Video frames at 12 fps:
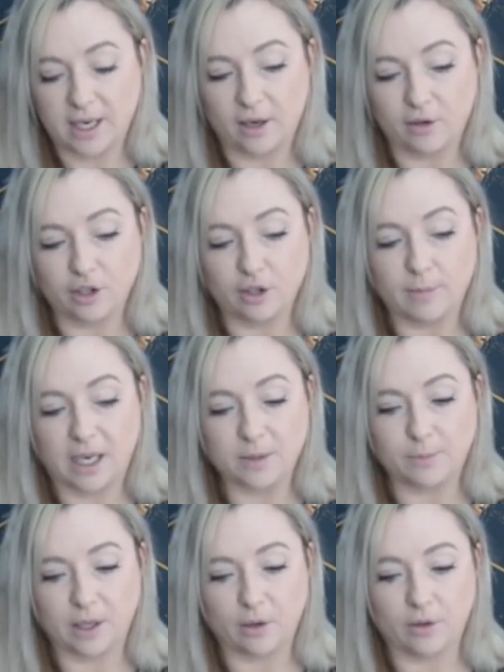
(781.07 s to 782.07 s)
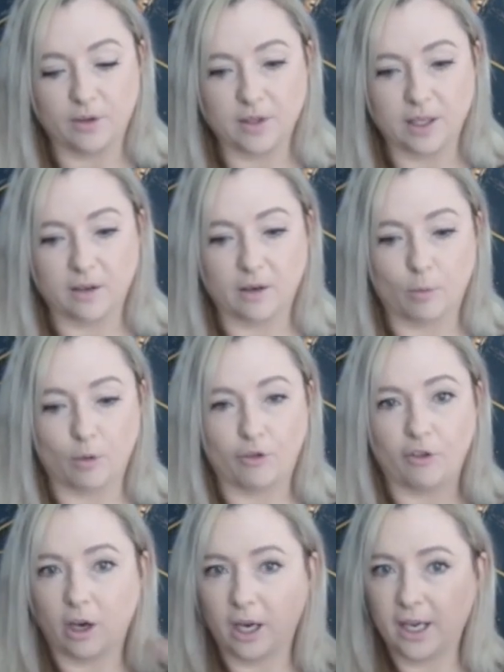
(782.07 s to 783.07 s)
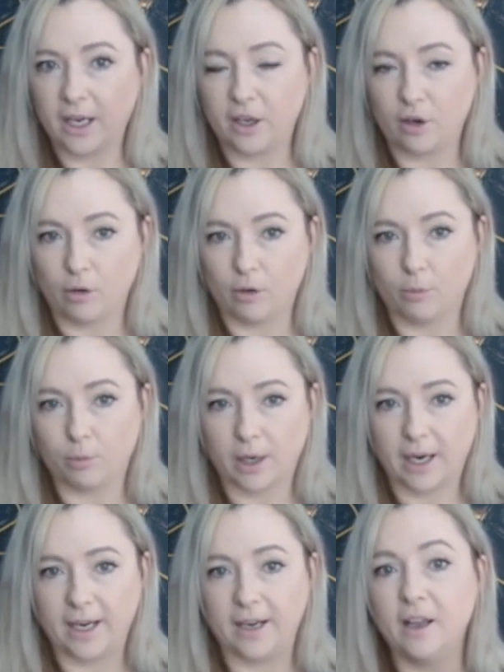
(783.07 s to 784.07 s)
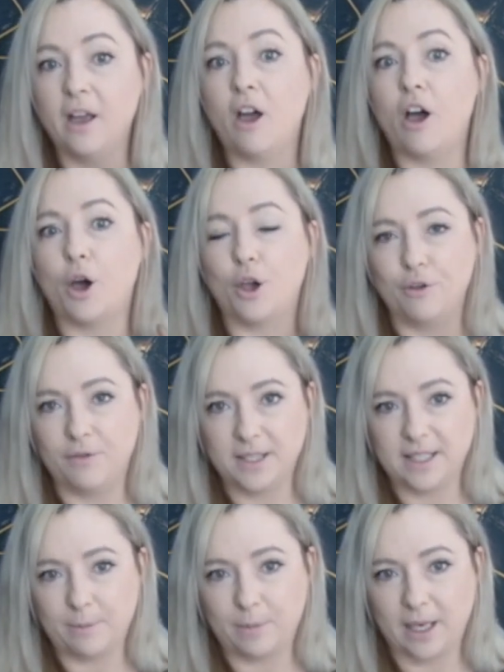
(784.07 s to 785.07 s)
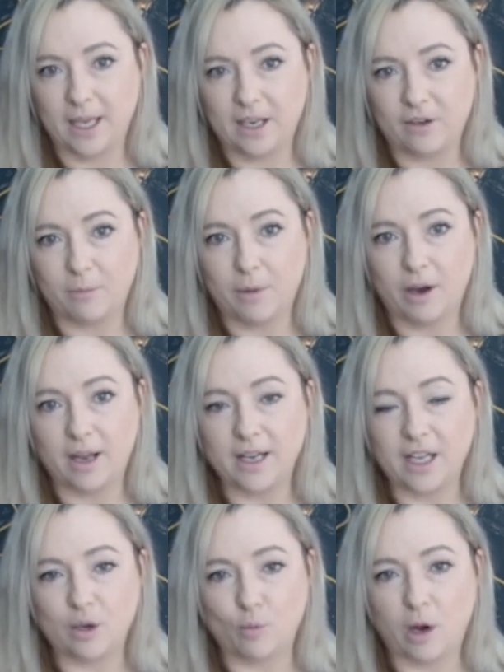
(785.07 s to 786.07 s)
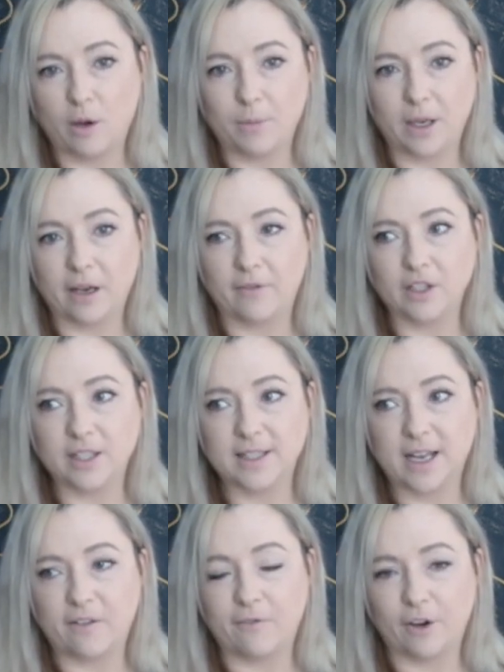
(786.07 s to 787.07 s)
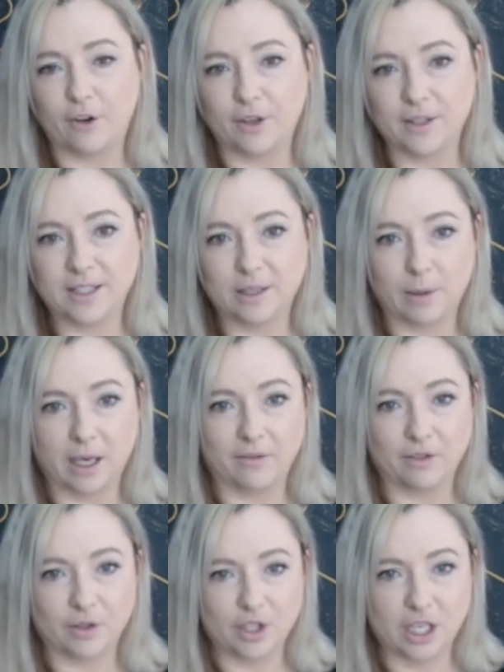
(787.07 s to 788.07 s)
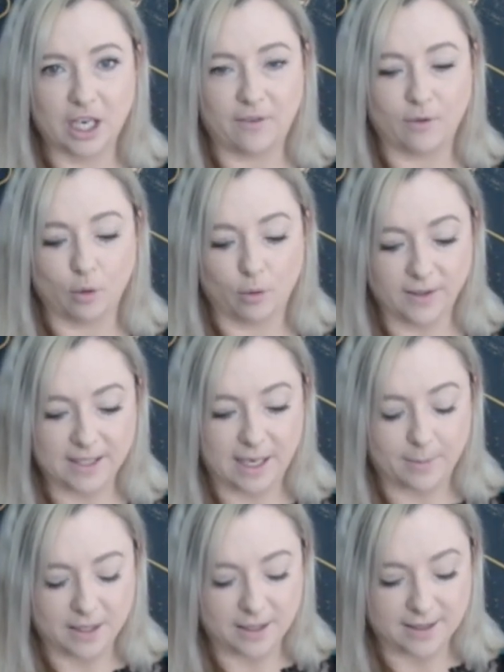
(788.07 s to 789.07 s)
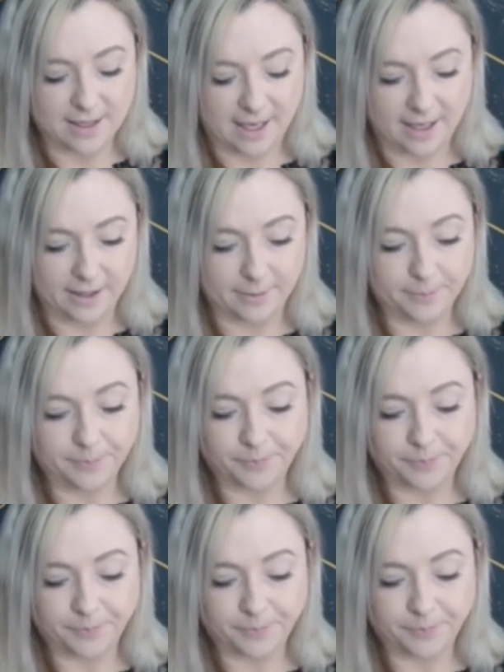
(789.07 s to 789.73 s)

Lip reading: take on too much, because it will fire your brain, overstimulate your mind, and you won't be able to stay focused to be able to achieve all the steps that's needed.